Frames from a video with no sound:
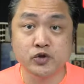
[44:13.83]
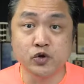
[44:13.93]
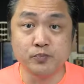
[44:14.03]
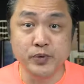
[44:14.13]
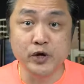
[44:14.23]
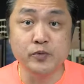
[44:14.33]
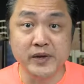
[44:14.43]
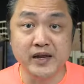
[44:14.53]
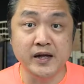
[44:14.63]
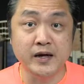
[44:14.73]
to Bill
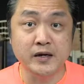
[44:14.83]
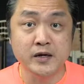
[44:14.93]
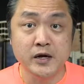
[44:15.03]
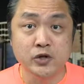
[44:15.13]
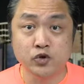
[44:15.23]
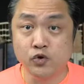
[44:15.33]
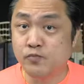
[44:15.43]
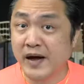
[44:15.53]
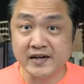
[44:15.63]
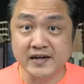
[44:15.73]
Miller, to
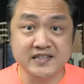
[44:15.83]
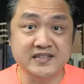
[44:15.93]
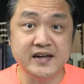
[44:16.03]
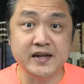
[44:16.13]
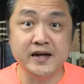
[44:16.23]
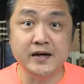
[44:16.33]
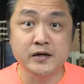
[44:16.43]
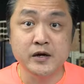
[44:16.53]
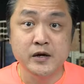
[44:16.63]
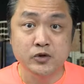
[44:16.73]
Michael
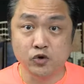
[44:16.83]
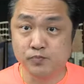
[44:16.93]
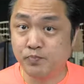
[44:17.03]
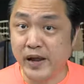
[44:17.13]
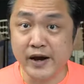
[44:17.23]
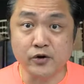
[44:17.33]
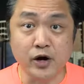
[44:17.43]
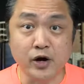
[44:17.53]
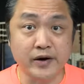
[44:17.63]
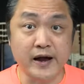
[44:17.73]
Saylor, to
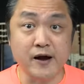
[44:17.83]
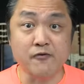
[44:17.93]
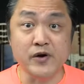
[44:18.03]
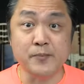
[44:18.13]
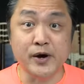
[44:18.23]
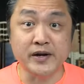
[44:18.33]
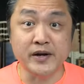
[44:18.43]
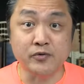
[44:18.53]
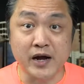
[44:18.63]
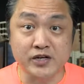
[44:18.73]
BlackRock,
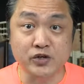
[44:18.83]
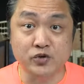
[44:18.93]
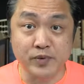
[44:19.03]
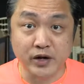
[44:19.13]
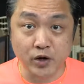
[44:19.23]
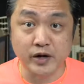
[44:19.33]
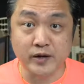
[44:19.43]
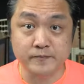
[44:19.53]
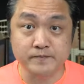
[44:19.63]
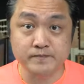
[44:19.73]
everybody rushed into Bitcoin.